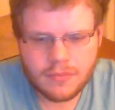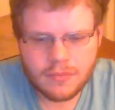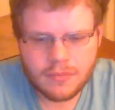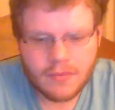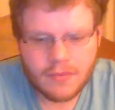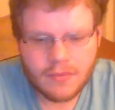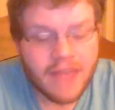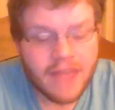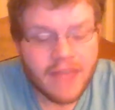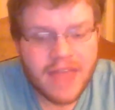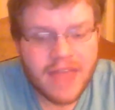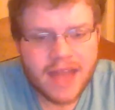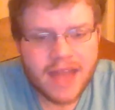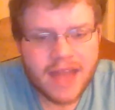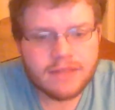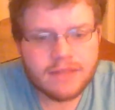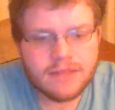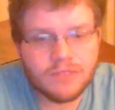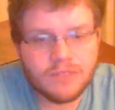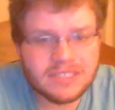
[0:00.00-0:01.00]
And
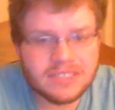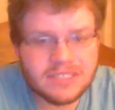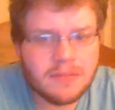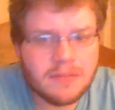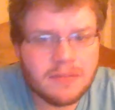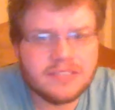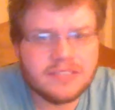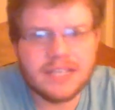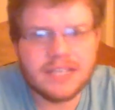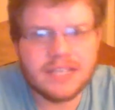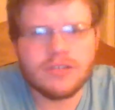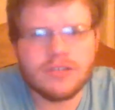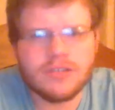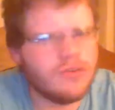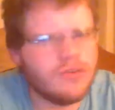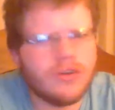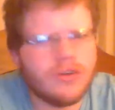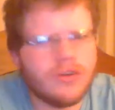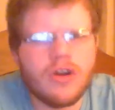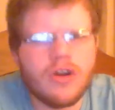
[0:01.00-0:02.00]
then when someone says, oh,
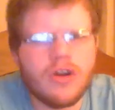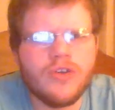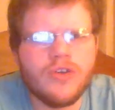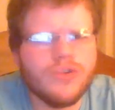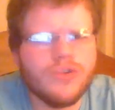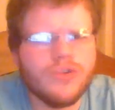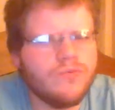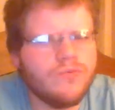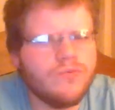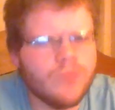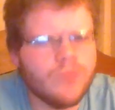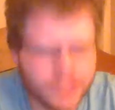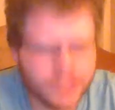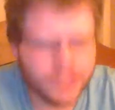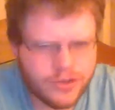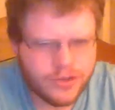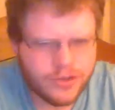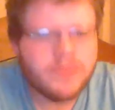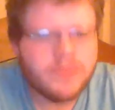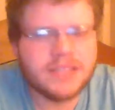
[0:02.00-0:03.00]
no, you really
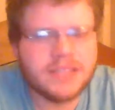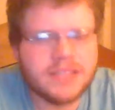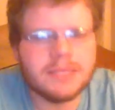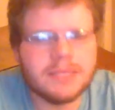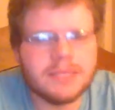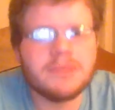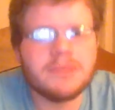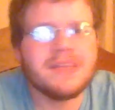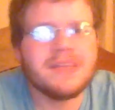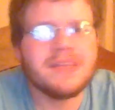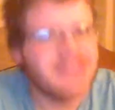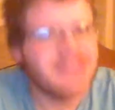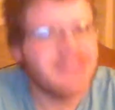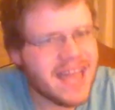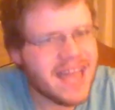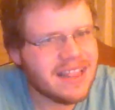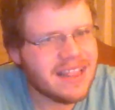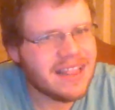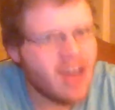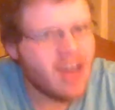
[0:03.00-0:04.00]
do mean something to me,
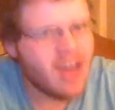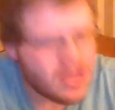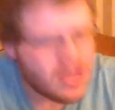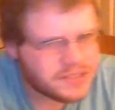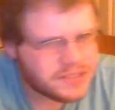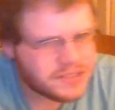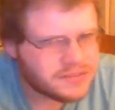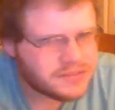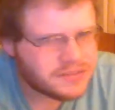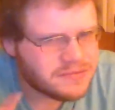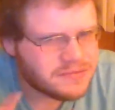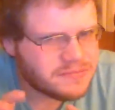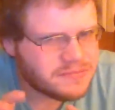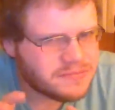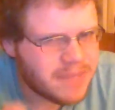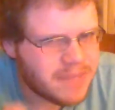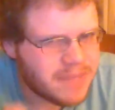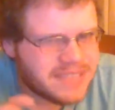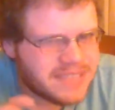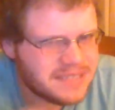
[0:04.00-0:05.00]
that also
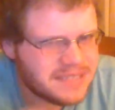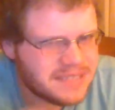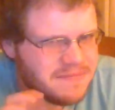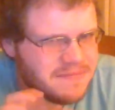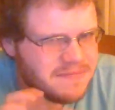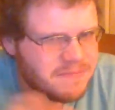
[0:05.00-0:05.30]
makes it